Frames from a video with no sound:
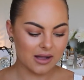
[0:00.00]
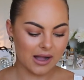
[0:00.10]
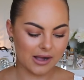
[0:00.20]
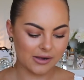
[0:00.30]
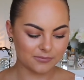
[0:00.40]

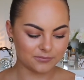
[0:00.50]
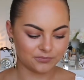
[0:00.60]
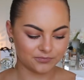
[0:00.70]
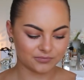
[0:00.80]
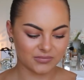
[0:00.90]

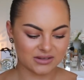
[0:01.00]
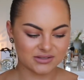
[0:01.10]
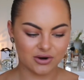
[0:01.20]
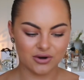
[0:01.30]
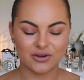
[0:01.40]

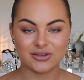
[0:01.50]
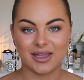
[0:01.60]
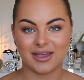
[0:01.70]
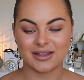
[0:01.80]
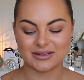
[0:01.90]
So
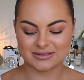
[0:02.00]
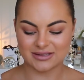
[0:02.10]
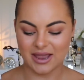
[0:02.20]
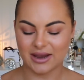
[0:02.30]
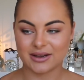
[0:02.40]
yeah, it's
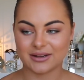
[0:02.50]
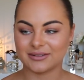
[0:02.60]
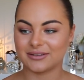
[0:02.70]
like,